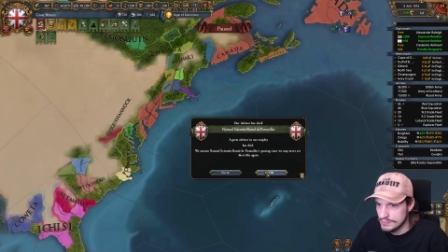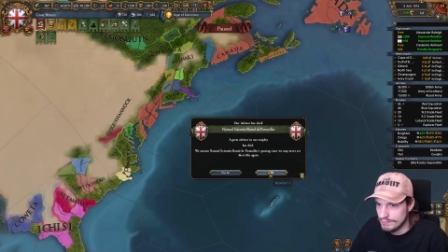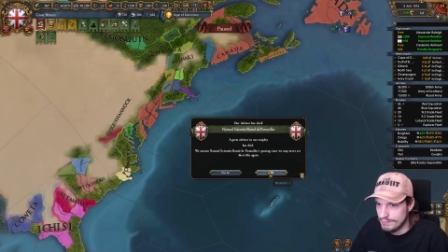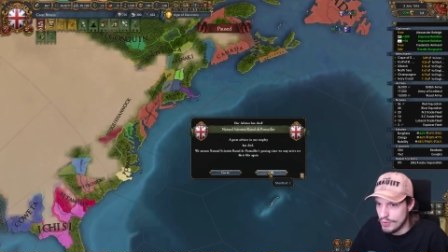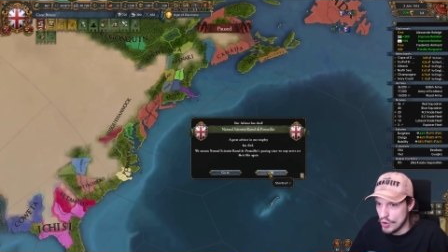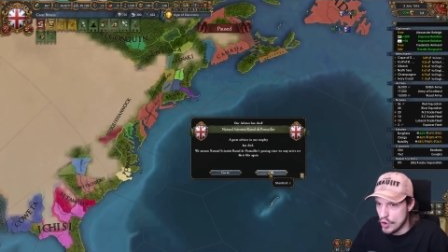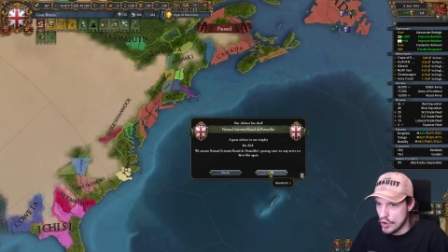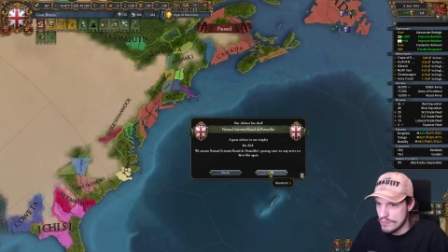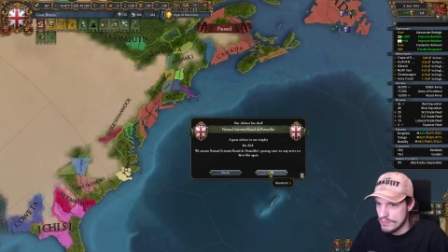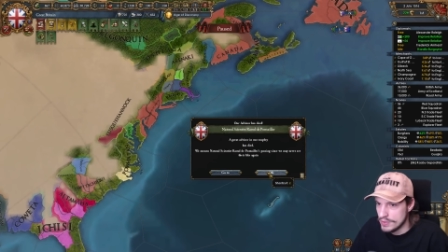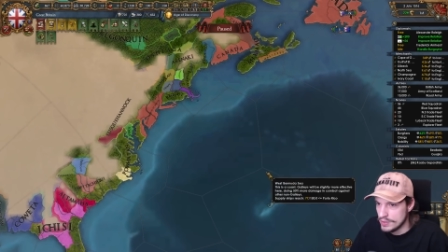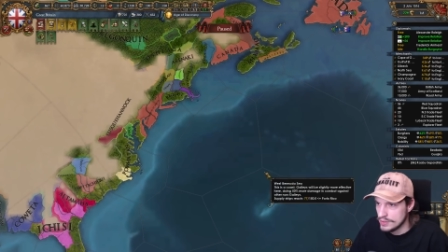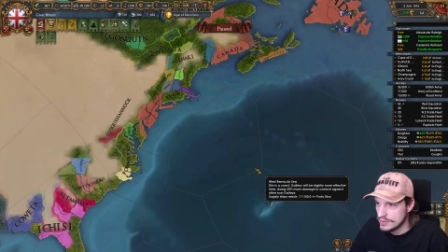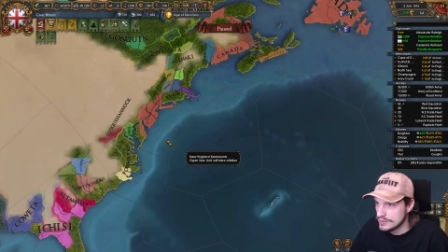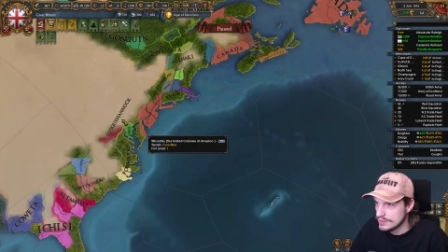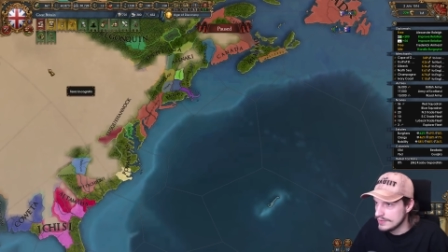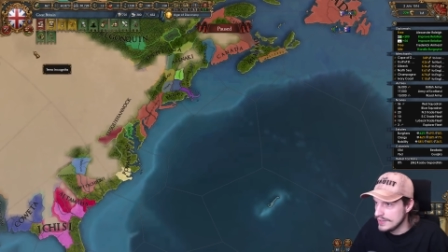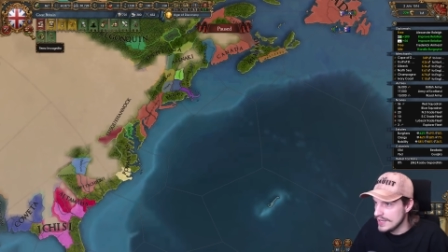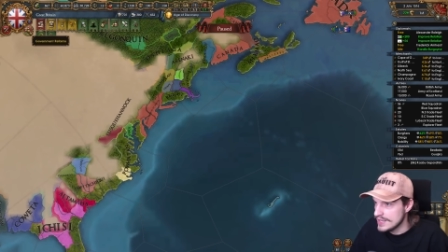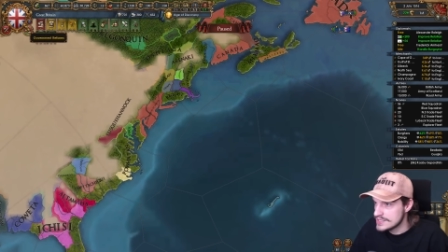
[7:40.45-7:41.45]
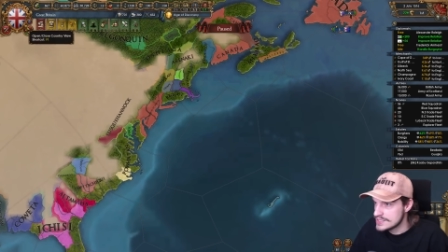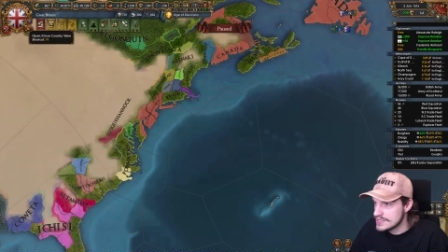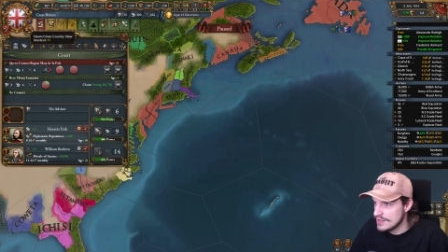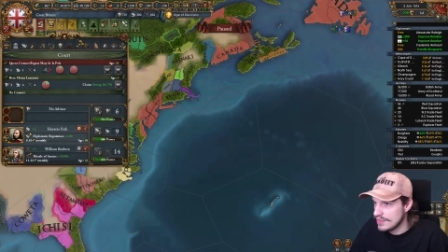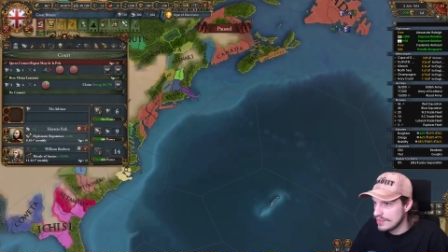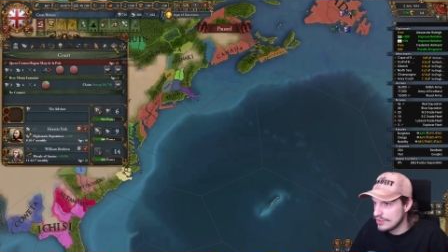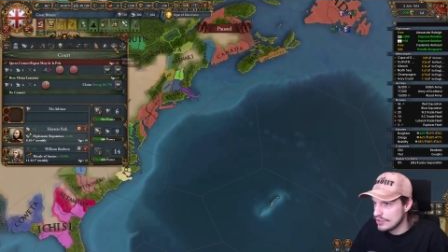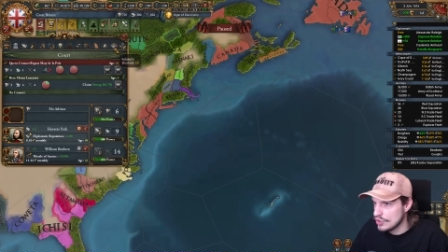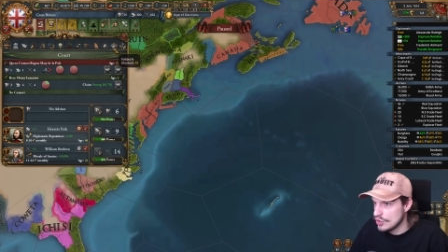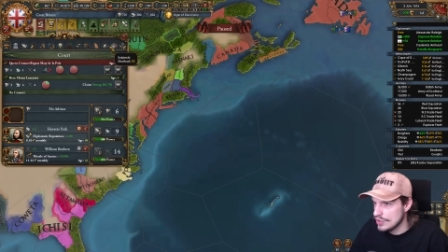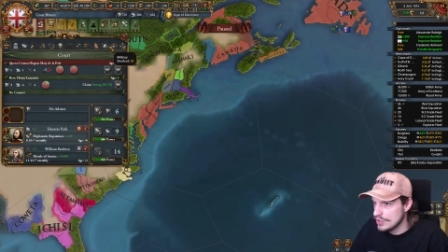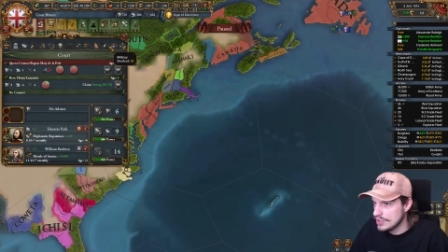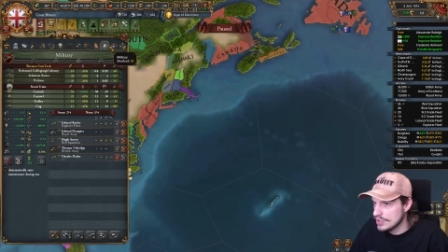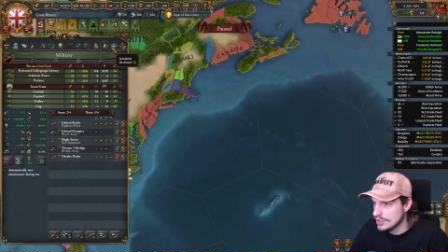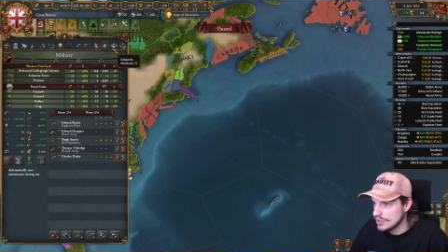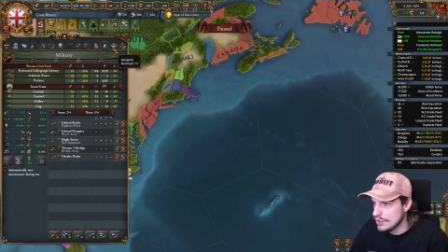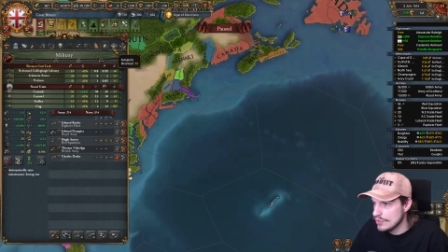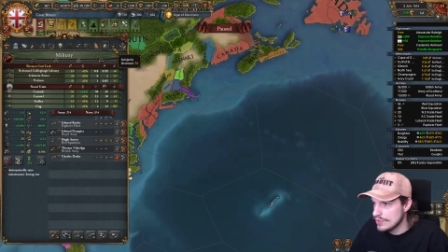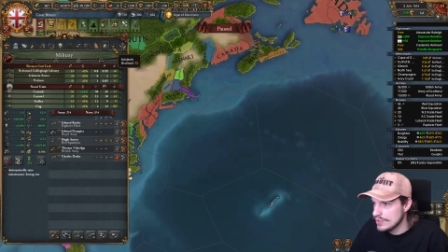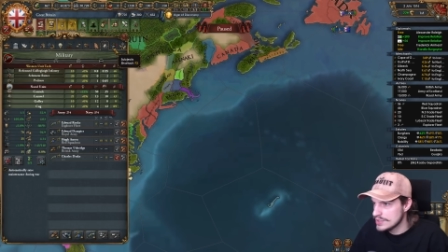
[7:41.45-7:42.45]
Boom. That's a third
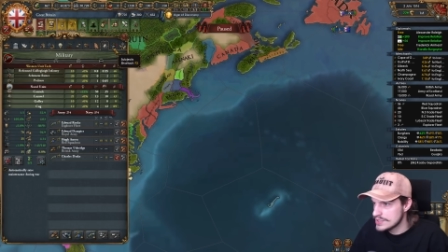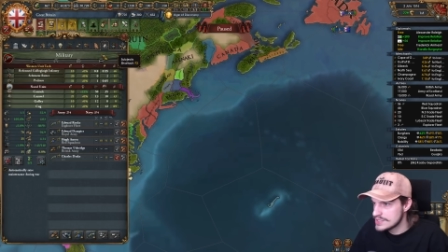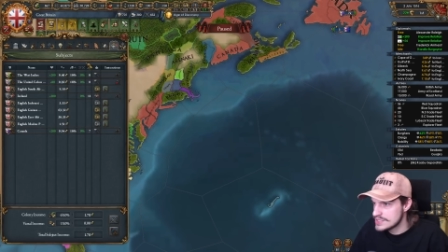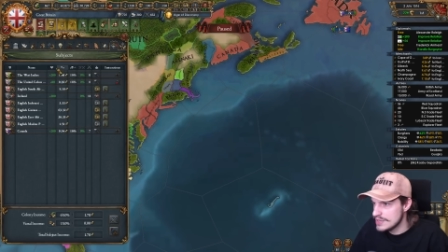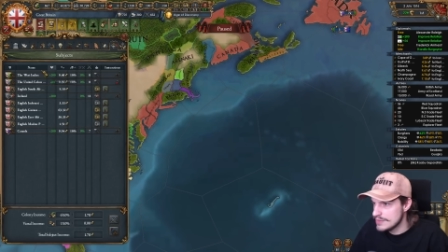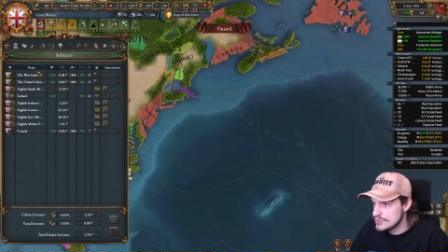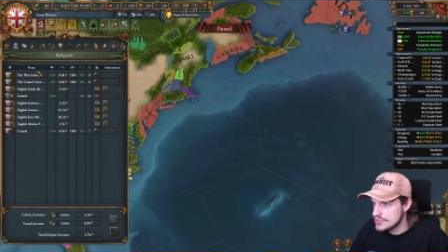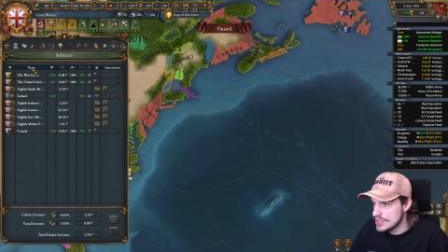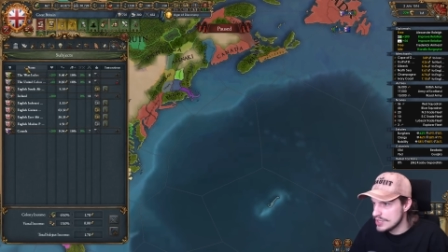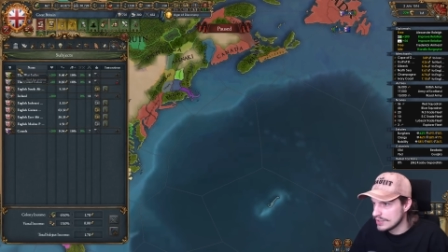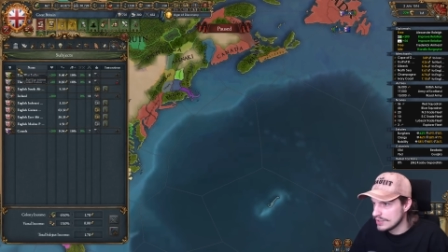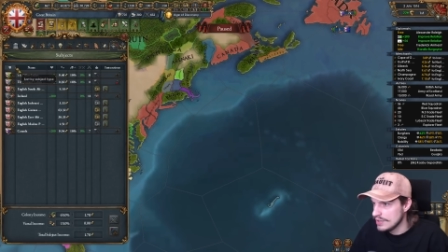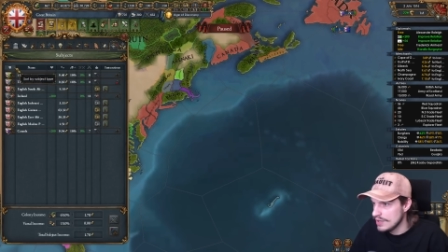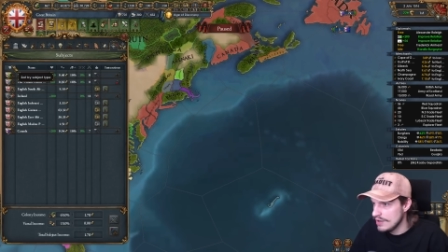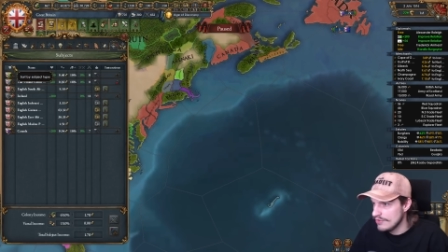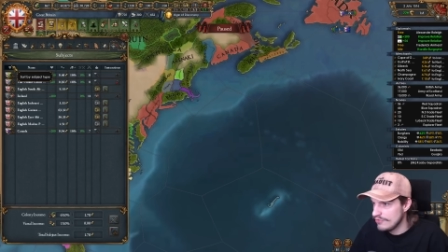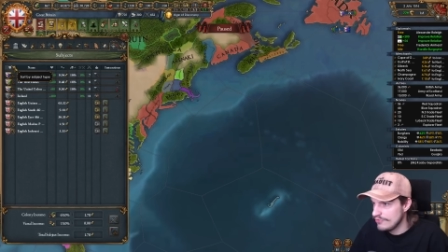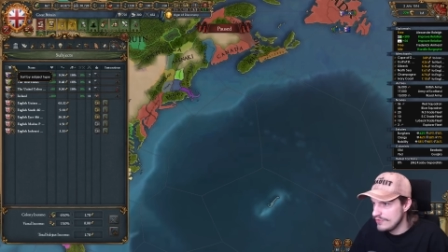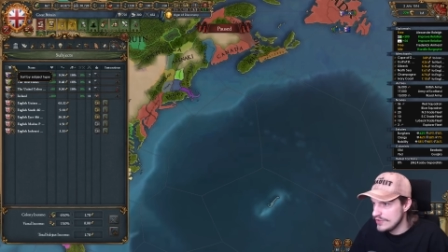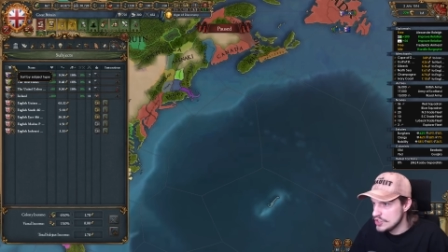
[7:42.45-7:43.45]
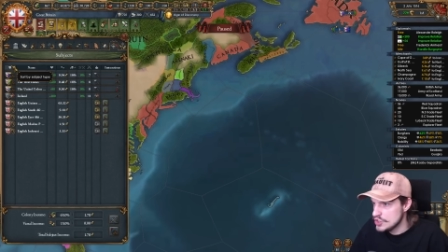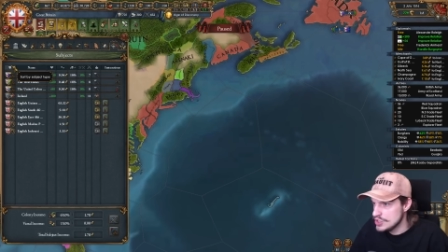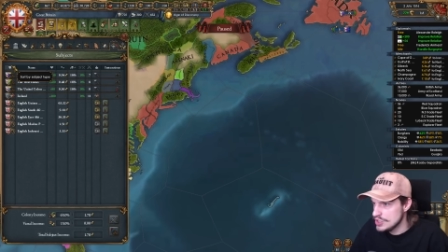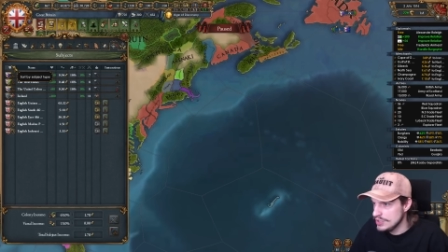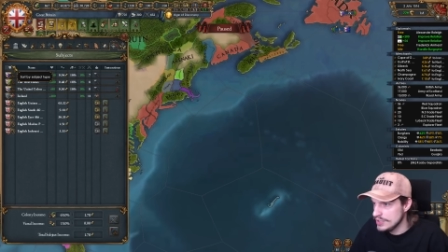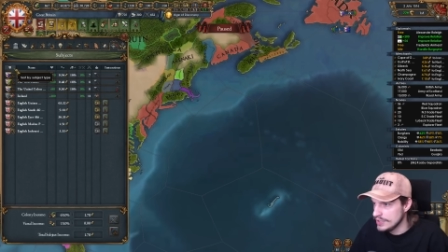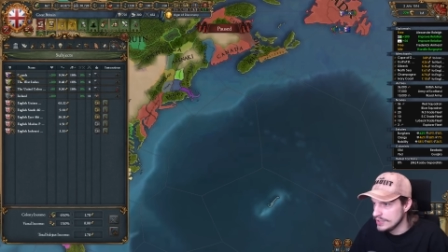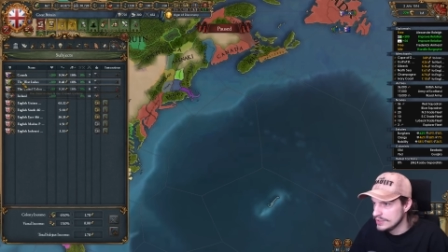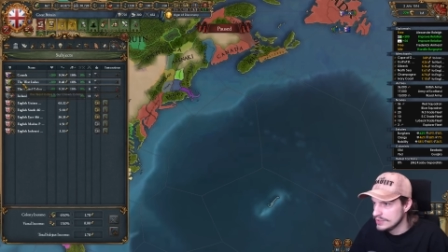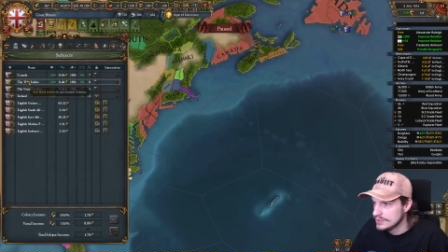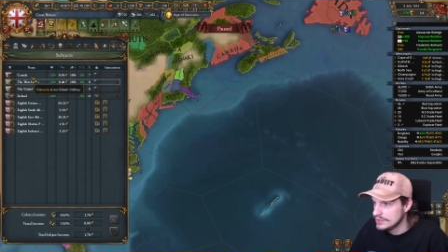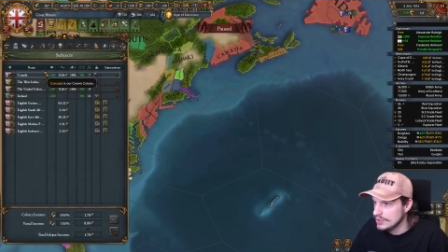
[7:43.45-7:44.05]
colonial subject, officially.